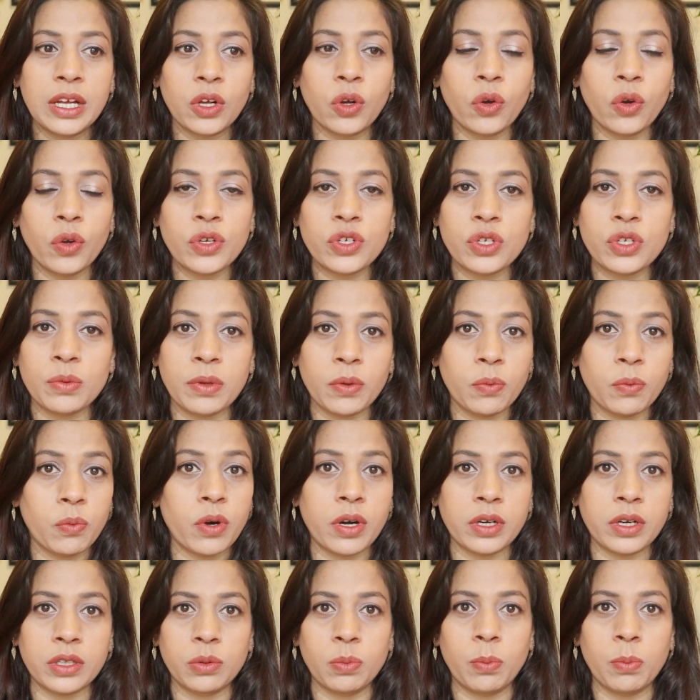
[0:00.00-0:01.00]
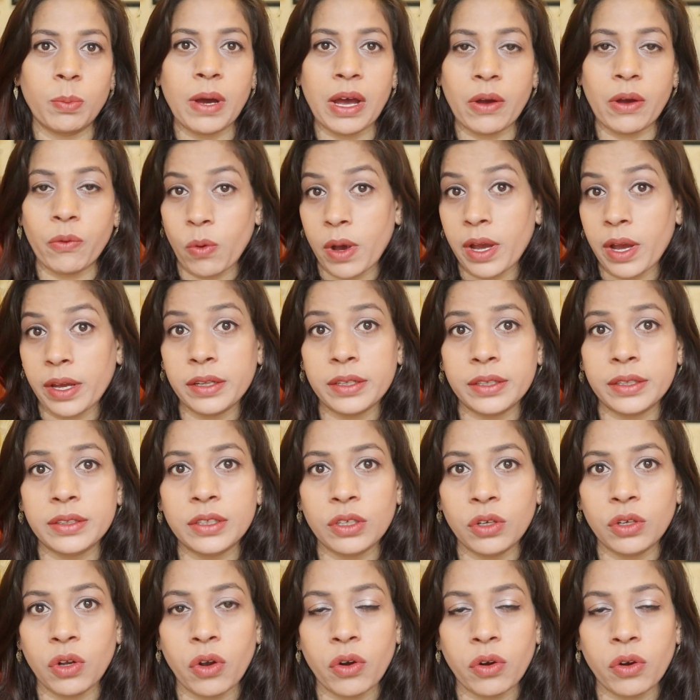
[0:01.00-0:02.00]
going to be worthwhile in
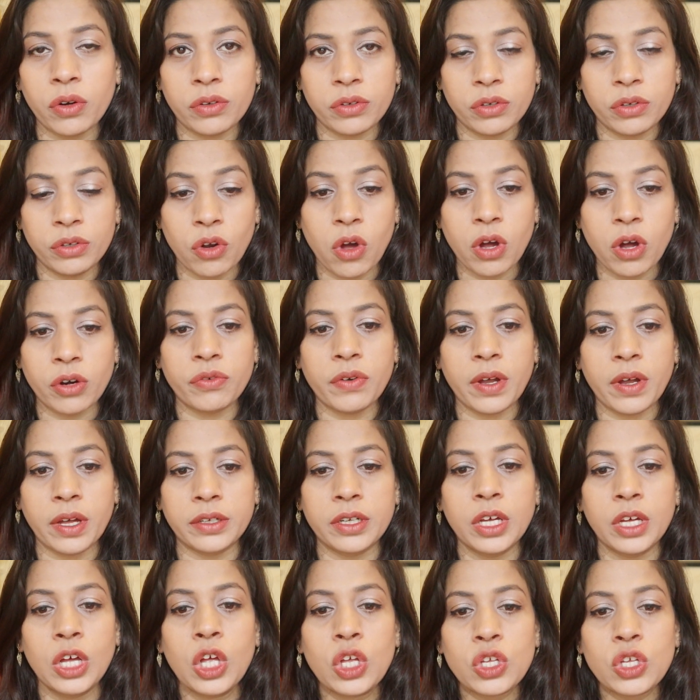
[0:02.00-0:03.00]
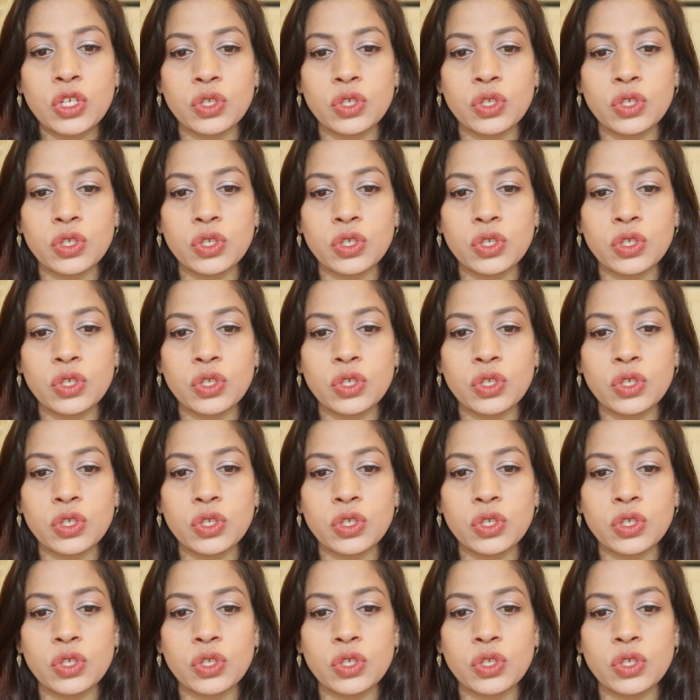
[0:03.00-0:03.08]
the long run.